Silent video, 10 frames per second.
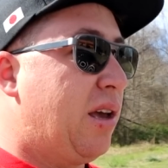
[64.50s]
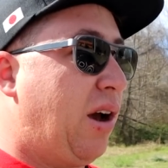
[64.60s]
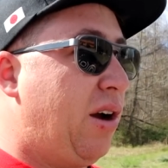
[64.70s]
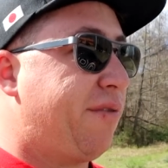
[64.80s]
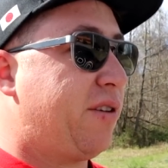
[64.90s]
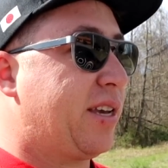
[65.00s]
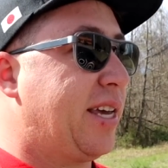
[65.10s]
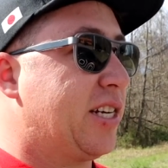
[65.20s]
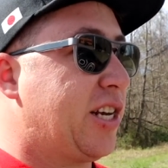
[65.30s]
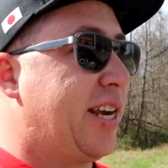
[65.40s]
Hopefully I can
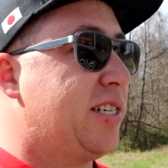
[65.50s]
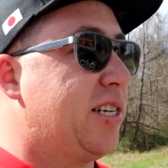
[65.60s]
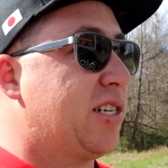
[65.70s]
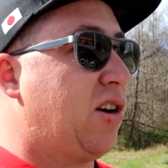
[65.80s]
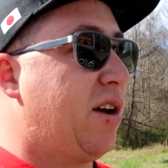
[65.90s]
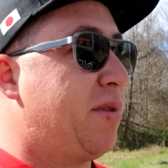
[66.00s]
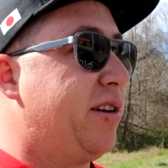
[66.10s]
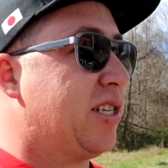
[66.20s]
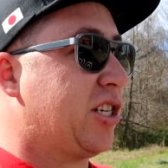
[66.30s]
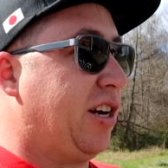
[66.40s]
get it changed in time. There
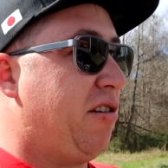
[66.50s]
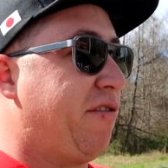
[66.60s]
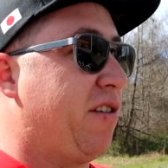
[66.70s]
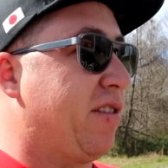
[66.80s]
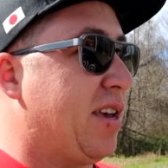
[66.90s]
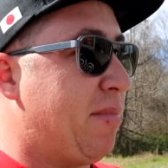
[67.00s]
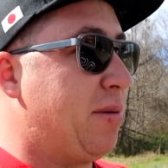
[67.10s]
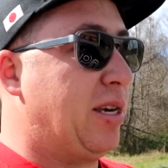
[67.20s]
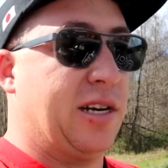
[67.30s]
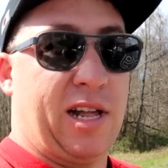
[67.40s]
is a sheriff over there.
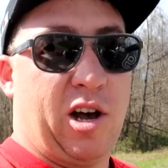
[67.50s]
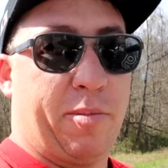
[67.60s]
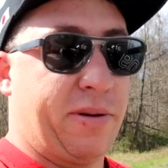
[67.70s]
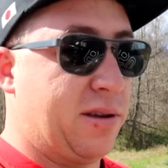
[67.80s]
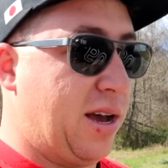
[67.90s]
Maybe he'll help.